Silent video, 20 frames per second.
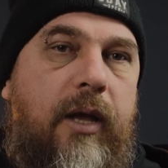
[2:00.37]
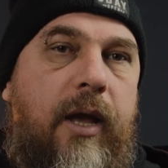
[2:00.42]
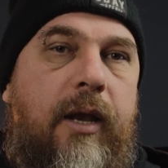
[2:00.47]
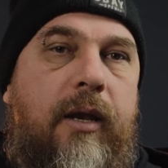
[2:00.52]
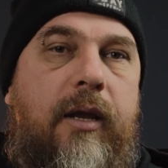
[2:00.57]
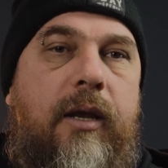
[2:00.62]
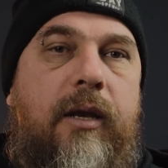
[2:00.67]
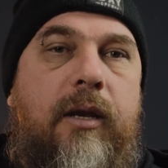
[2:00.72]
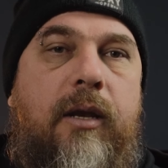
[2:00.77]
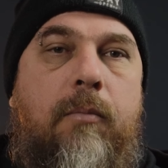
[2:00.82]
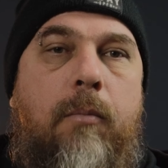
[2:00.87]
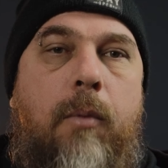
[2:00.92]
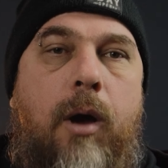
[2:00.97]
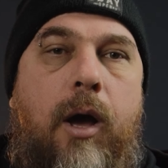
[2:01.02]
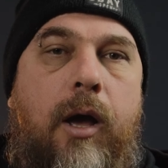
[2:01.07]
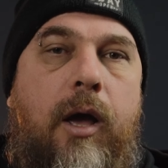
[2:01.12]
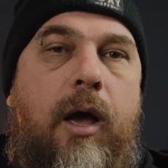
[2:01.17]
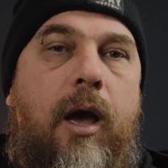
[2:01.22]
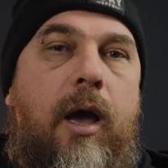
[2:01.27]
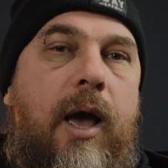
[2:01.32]
And in
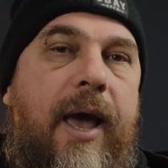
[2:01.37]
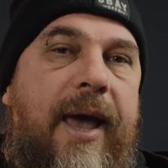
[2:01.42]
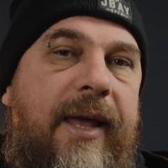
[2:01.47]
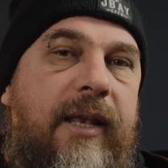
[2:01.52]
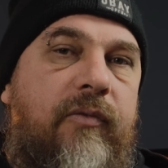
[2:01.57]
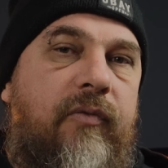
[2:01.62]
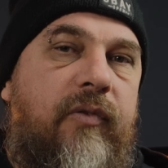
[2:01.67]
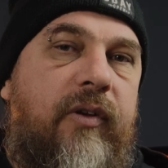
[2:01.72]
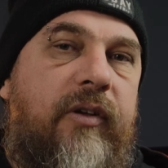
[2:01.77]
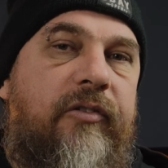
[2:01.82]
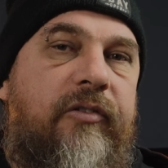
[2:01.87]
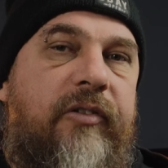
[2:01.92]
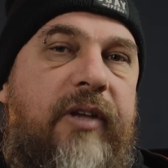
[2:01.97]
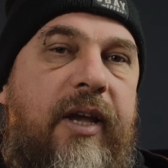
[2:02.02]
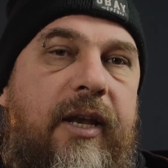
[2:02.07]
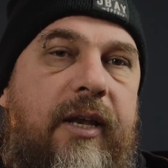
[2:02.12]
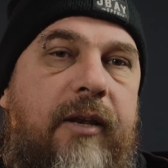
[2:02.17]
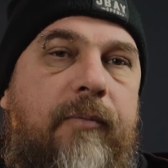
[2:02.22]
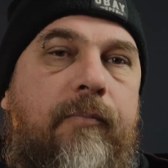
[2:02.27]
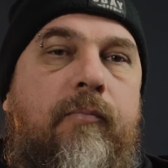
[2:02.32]
Nehemiah eight verse
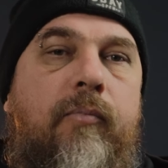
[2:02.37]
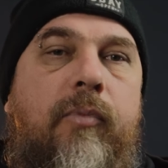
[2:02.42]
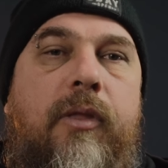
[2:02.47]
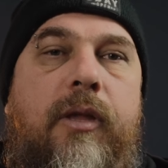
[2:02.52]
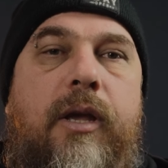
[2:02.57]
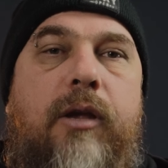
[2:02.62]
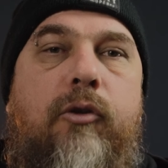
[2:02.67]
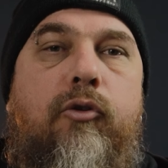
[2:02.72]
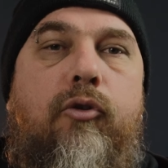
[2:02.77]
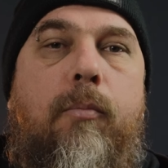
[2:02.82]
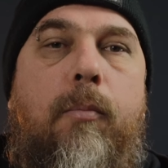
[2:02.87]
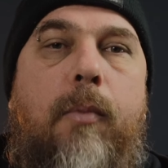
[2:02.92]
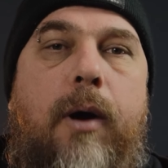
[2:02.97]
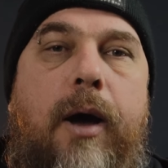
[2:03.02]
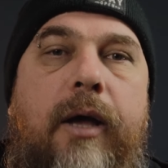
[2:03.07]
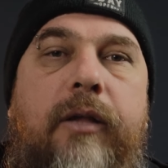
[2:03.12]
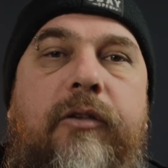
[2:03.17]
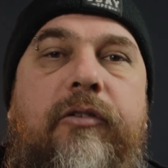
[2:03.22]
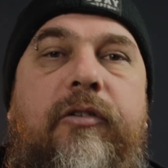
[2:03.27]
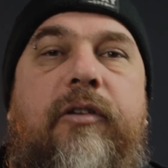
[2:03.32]
ten, it
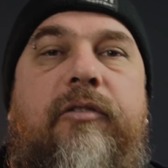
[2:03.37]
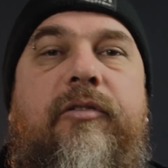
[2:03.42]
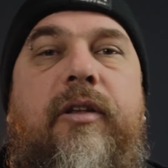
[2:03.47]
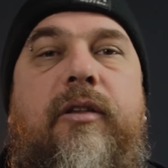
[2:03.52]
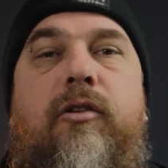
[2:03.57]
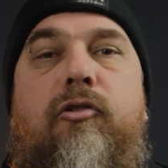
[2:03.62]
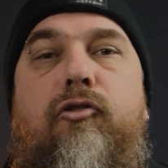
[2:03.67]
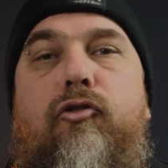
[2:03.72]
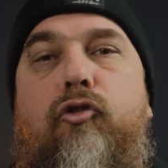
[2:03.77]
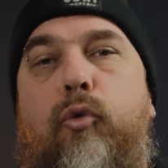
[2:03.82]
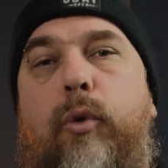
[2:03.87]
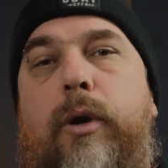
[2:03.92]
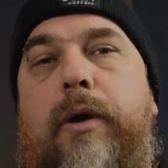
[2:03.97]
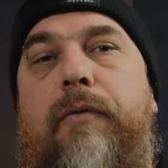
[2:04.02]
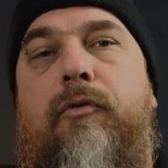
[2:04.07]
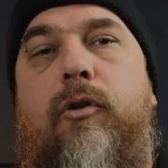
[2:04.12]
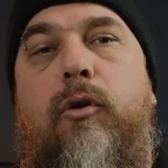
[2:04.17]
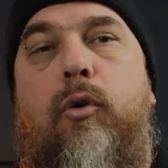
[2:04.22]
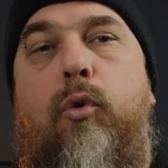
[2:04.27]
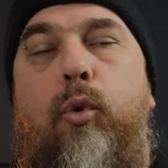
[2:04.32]
reminds us that the joy
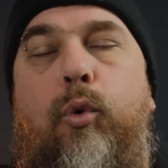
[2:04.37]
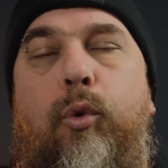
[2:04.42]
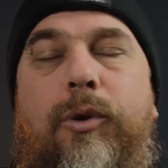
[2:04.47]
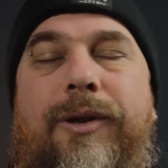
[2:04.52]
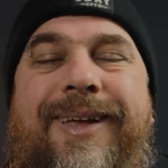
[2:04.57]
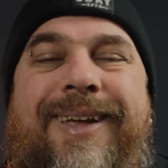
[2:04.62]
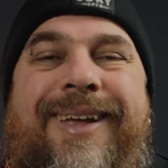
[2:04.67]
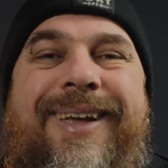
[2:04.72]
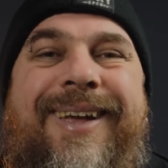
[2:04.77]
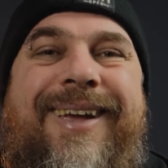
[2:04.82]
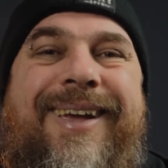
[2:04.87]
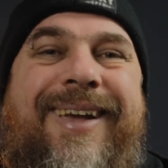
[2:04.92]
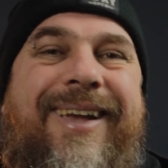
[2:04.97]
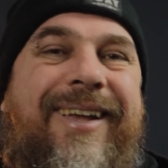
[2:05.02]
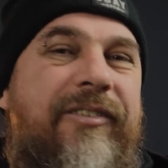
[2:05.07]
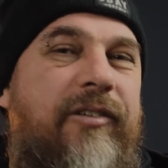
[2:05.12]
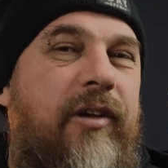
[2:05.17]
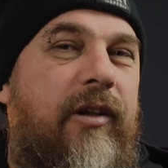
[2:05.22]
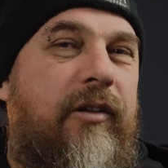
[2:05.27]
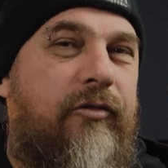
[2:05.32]
of the Lord
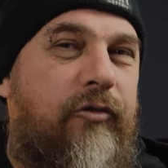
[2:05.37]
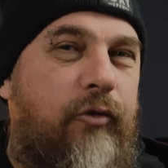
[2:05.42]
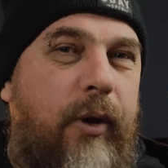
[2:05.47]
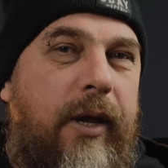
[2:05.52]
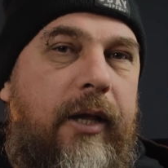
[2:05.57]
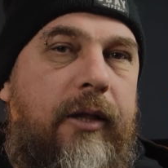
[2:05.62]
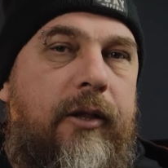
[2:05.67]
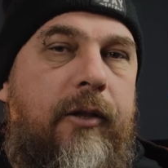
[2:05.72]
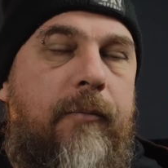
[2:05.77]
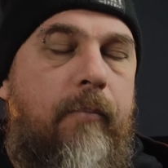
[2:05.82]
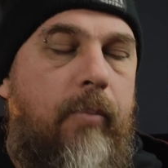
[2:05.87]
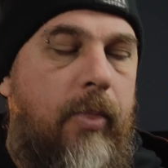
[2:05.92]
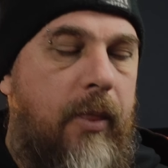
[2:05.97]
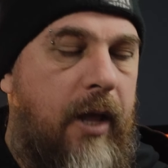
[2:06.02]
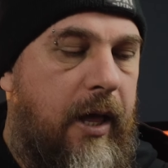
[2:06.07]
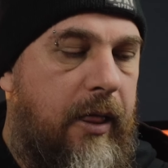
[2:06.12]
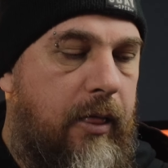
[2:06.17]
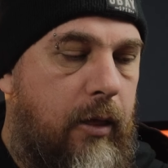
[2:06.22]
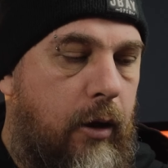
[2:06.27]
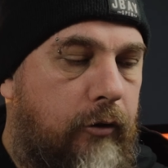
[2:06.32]
is our strength.
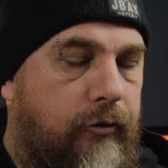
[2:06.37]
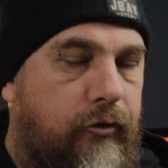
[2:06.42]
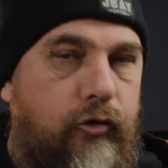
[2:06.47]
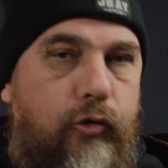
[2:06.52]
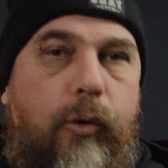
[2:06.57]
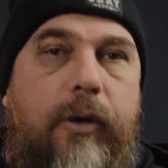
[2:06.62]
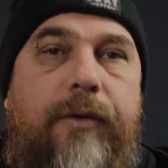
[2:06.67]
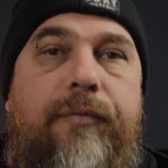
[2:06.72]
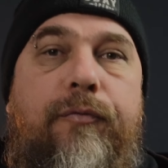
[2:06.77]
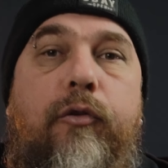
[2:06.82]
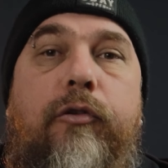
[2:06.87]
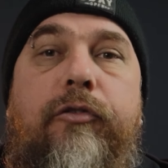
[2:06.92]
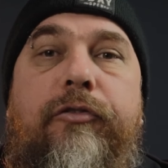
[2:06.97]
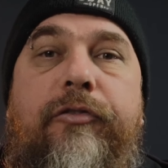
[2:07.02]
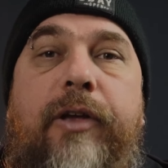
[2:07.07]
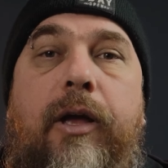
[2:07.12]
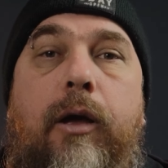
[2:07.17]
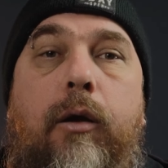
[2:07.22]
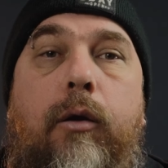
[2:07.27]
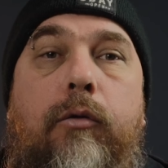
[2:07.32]
And those joyful
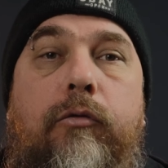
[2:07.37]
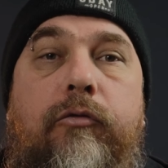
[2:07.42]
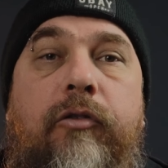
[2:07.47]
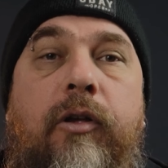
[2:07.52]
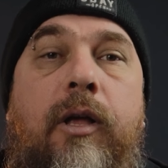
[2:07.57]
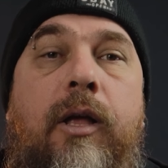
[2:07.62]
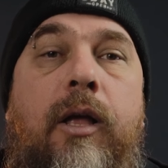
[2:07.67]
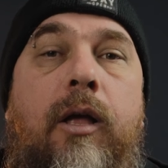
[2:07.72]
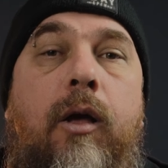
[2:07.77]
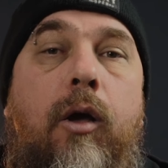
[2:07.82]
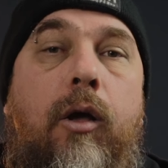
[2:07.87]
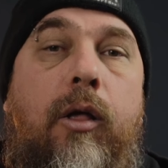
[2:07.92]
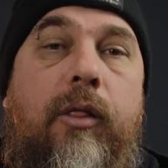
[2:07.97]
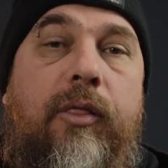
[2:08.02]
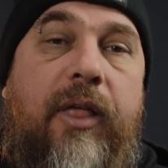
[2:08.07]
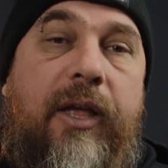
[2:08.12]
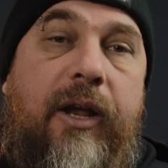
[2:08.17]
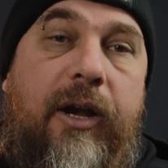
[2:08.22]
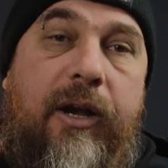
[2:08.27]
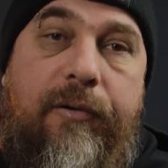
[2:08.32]
sounds,
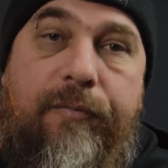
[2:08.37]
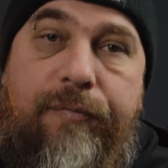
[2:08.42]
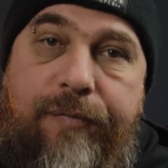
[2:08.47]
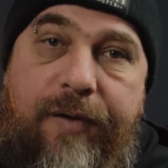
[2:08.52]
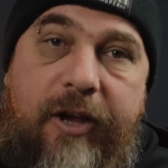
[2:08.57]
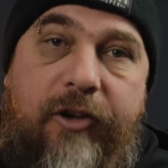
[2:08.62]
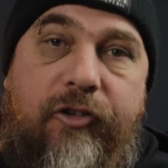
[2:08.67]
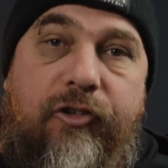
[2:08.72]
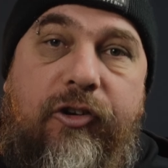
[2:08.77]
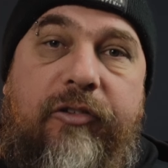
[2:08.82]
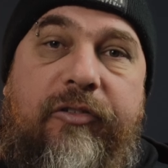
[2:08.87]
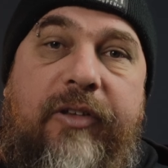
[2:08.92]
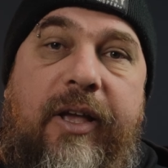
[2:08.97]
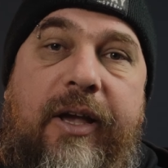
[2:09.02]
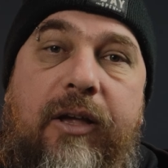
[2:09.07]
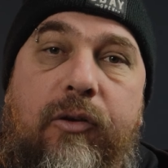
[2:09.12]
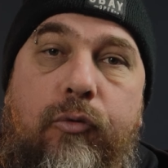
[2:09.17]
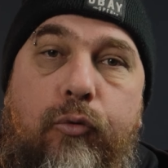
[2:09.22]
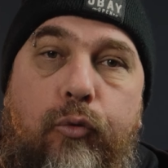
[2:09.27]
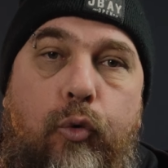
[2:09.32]
they're infectious. They
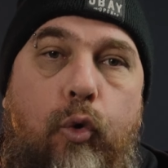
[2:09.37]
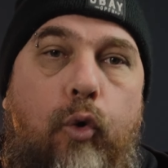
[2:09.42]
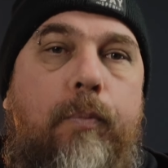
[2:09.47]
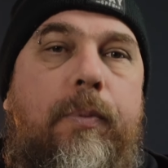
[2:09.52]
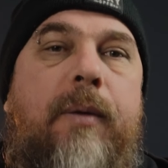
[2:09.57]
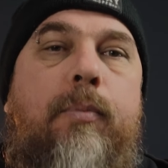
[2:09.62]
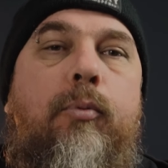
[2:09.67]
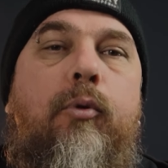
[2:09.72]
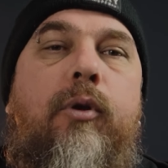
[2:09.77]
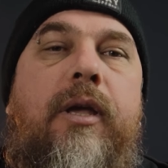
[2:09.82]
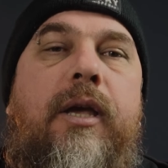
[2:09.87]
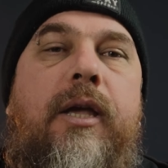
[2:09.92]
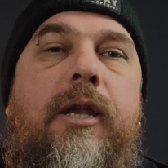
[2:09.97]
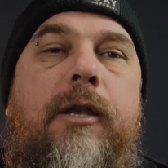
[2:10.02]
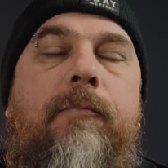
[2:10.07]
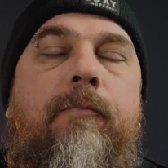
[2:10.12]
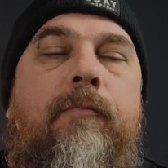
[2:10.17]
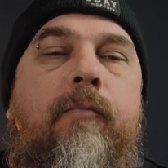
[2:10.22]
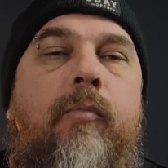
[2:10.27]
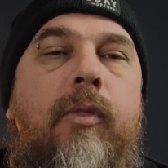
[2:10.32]
can draw people
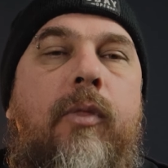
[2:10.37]
in.